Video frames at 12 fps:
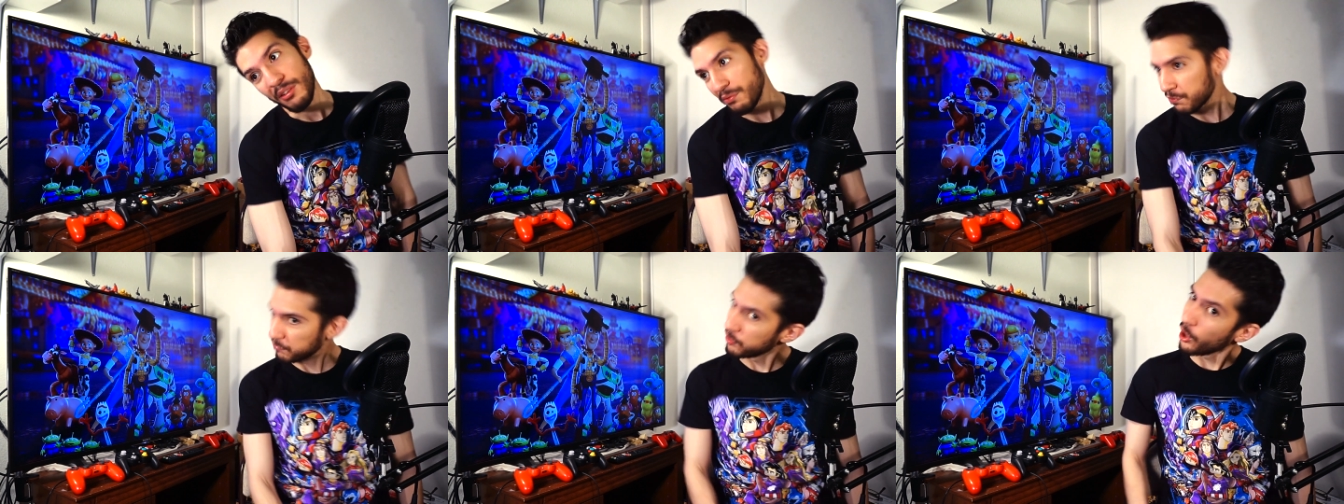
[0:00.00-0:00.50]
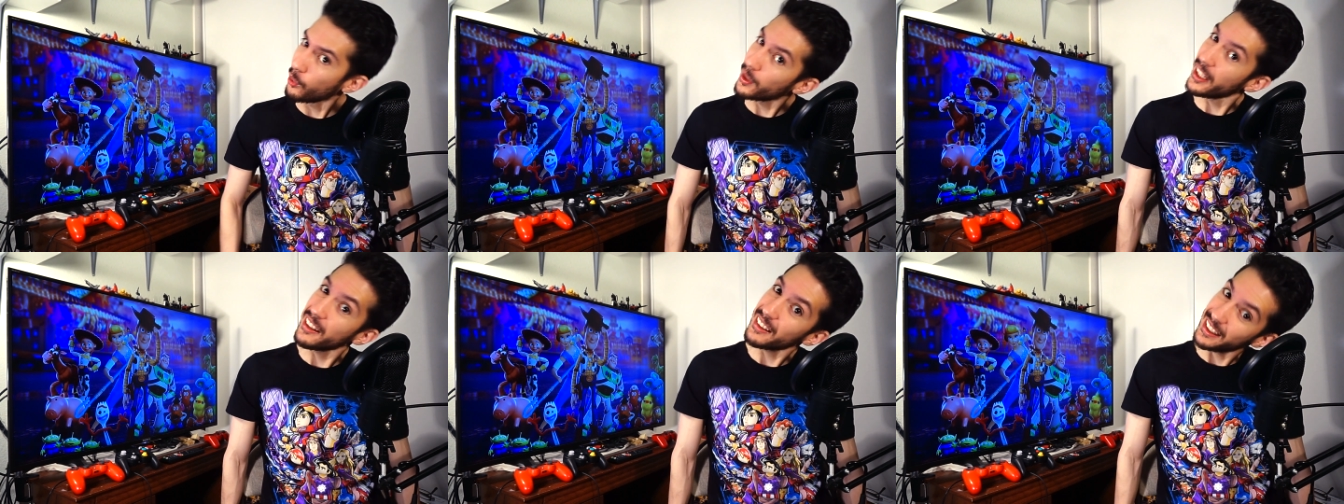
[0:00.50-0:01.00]

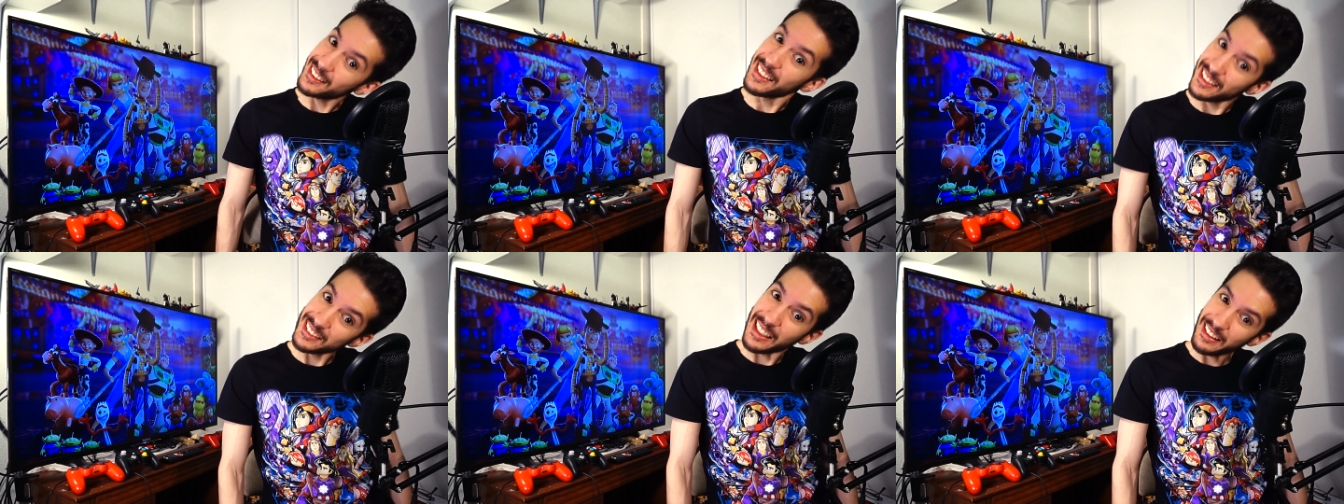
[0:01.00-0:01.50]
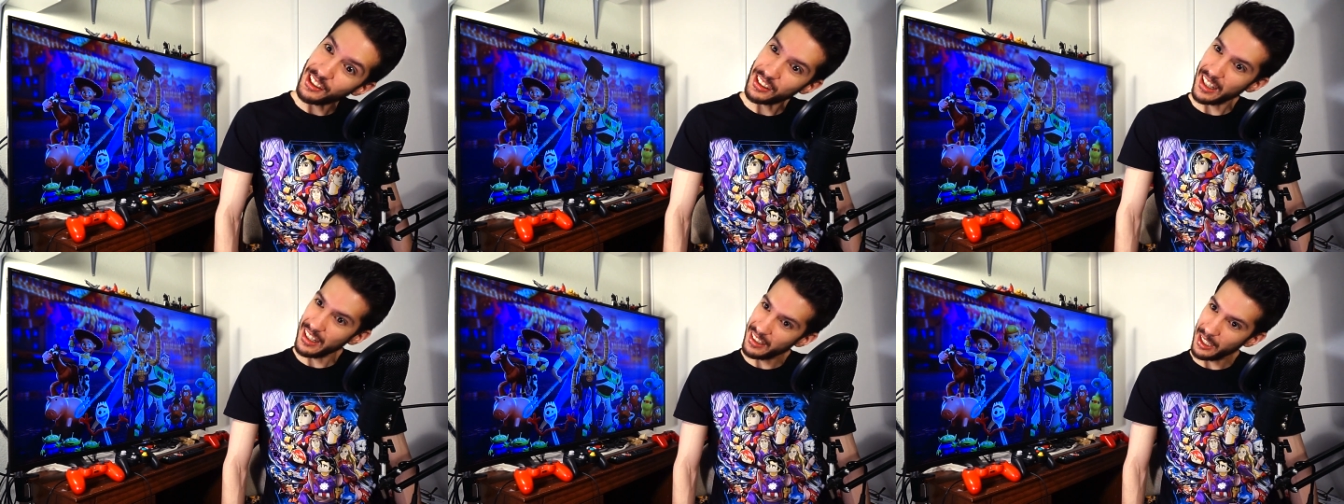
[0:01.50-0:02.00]
floating like this, and they're
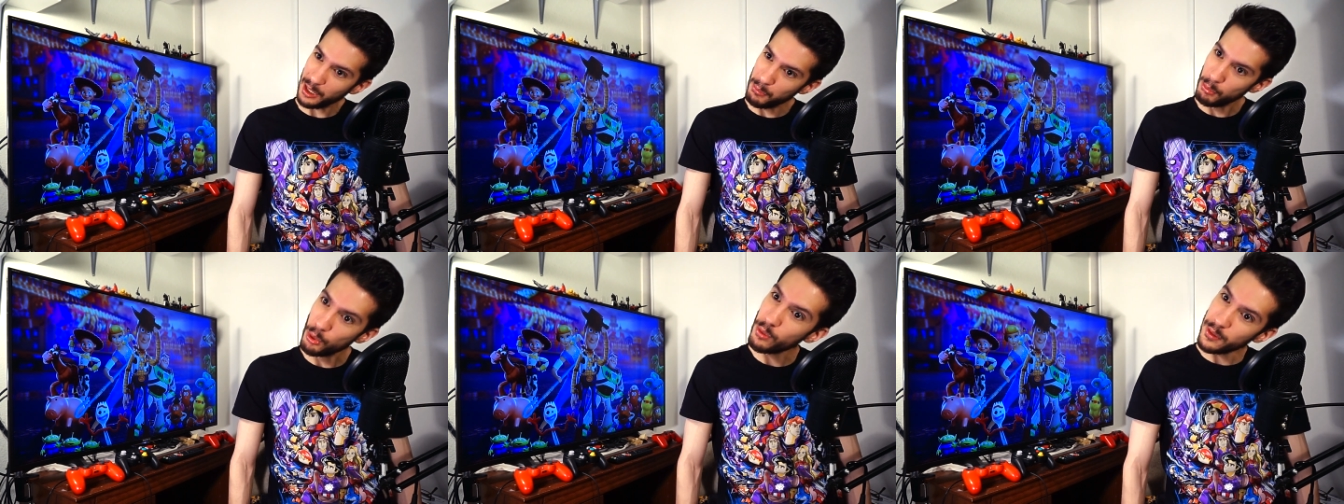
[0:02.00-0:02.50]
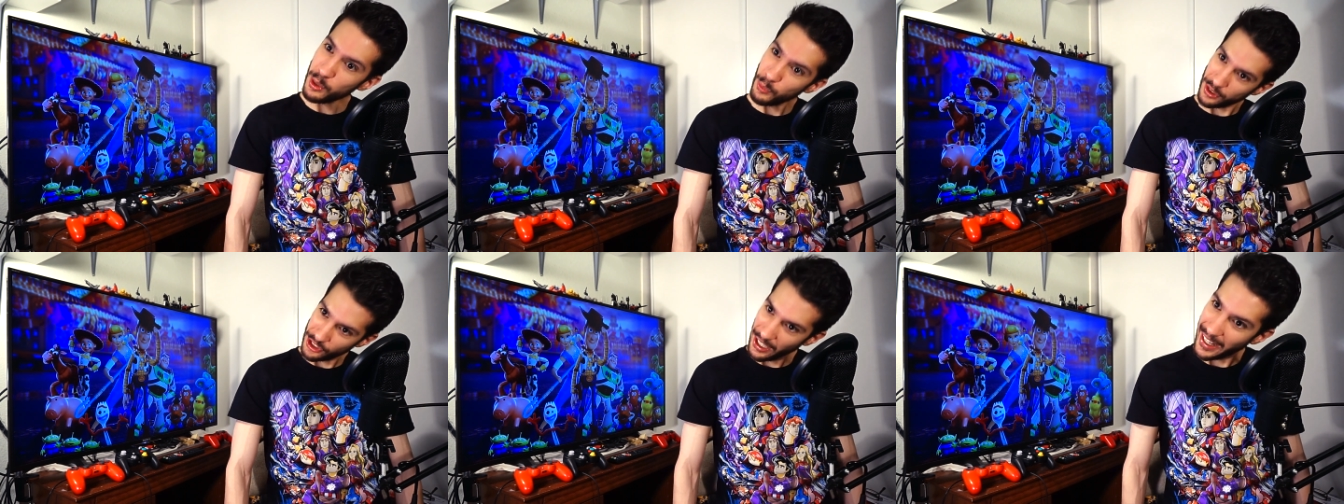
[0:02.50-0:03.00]
kind of like moving
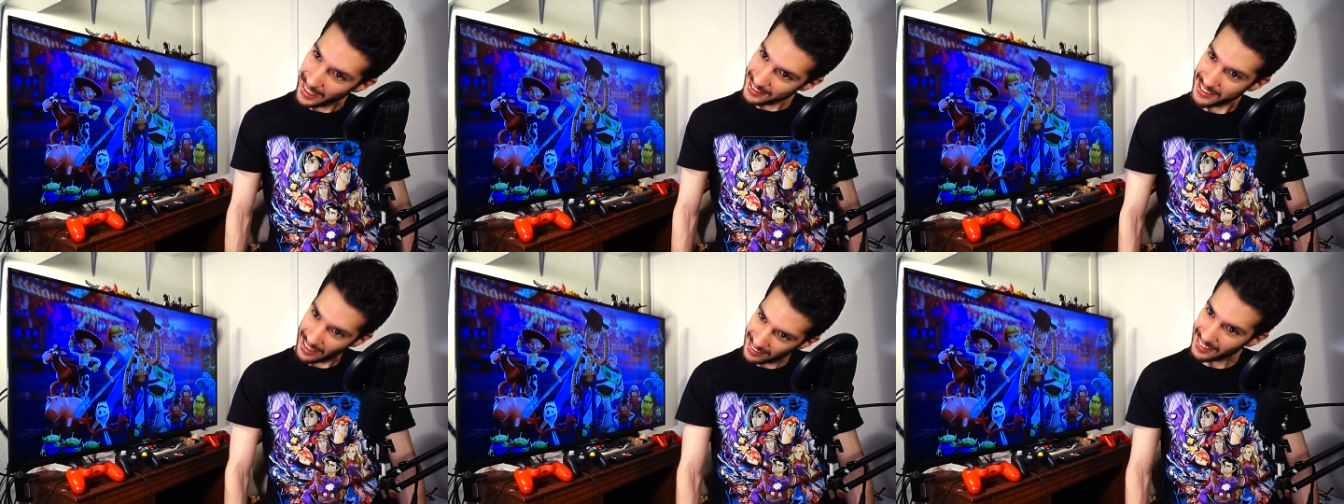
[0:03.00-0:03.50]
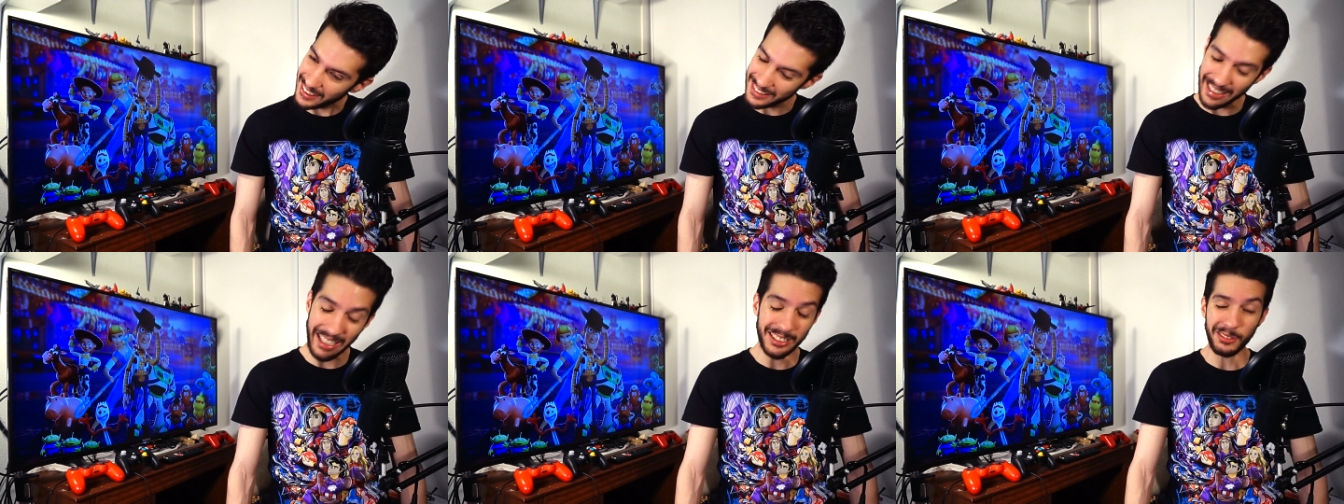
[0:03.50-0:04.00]
with their heads like
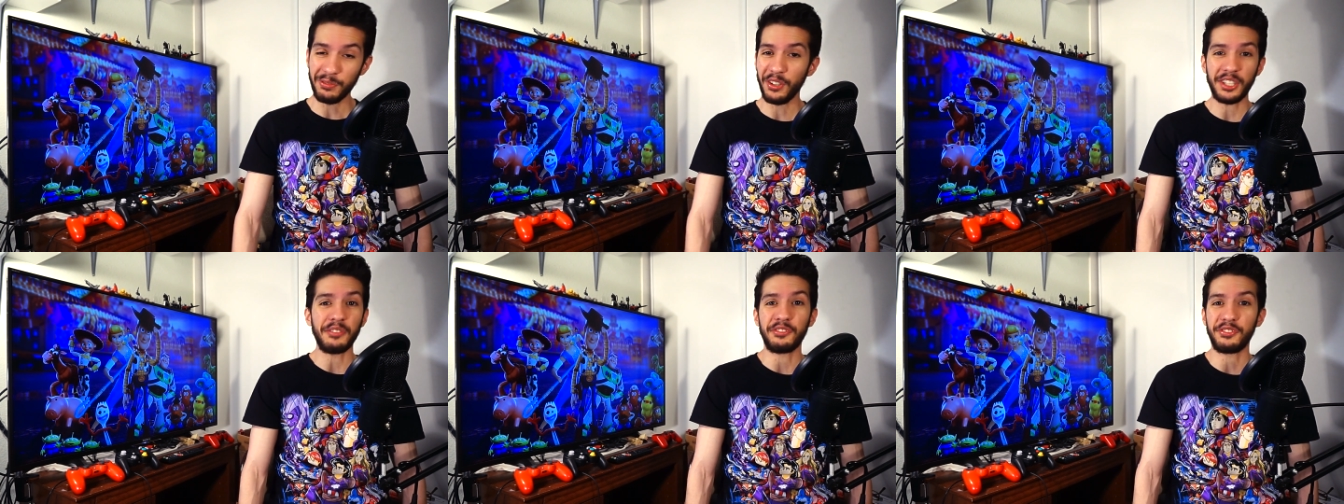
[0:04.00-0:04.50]
this. It's fucking